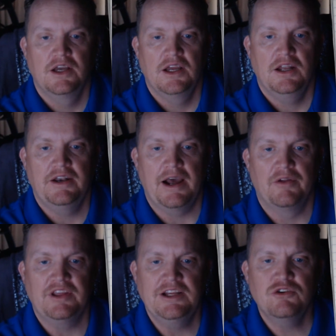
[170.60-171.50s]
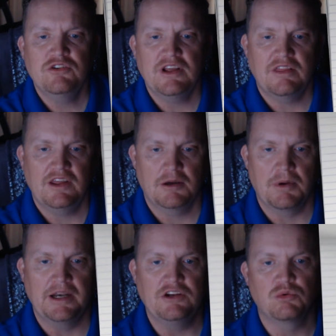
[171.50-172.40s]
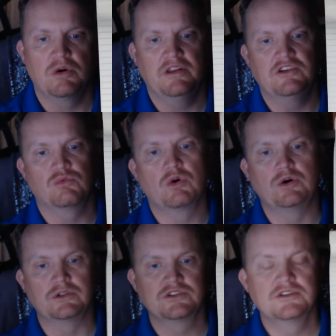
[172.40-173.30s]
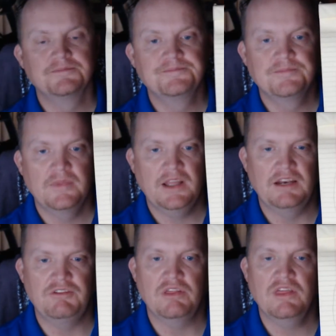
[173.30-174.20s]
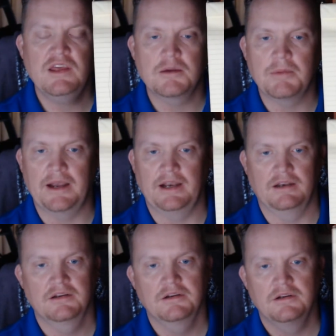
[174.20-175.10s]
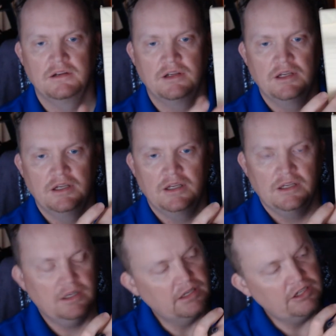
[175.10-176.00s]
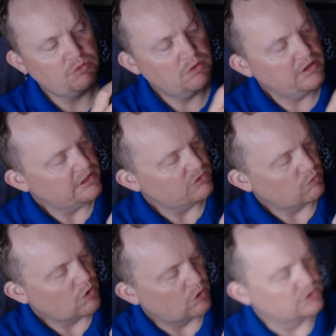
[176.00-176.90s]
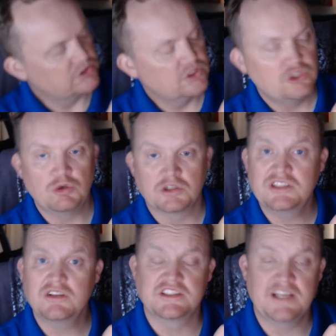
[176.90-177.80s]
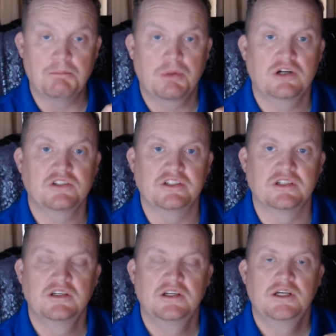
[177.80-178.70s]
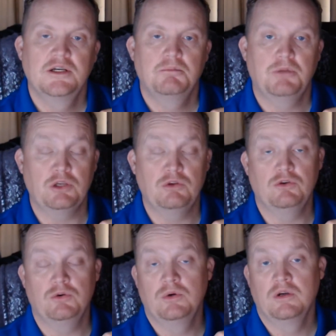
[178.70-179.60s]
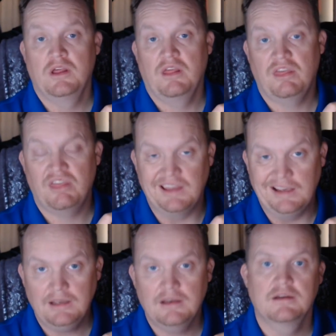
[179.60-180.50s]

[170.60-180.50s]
Now, the interesting thing about each one of these roles, and if you think about it, in each one of these roles, you are still the same person, but you do think,